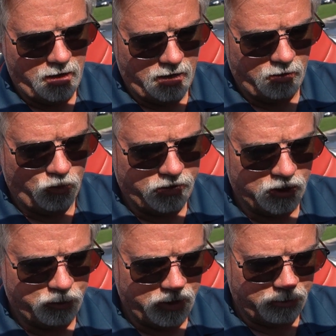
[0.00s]
And with the
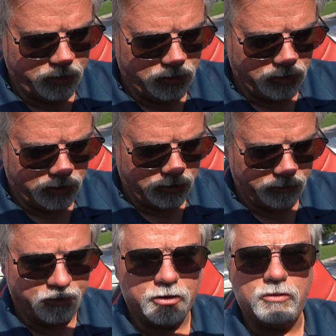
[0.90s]
sprint booster,
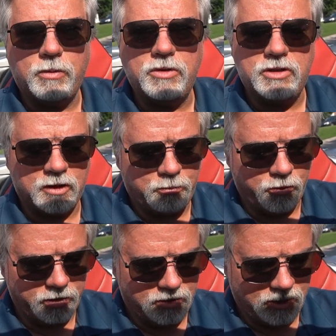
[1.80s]
the first run was
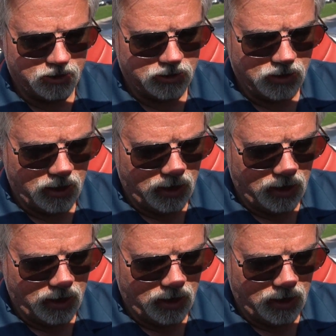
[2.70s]
6.6,